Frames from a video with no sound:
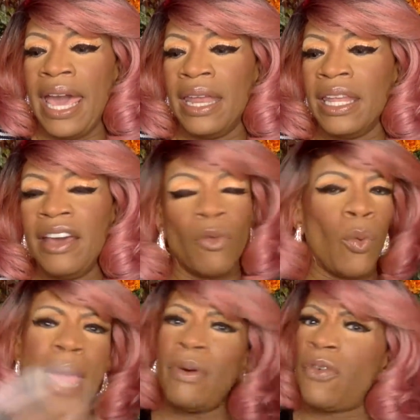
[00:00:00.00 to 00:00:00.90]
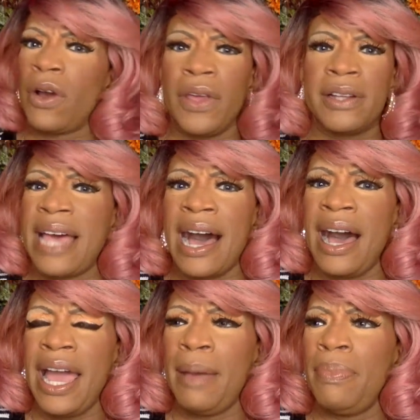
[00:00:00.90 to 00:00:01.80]
and live way before their
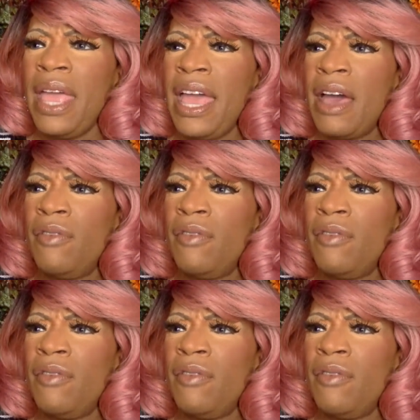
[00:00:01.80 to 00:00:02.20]
time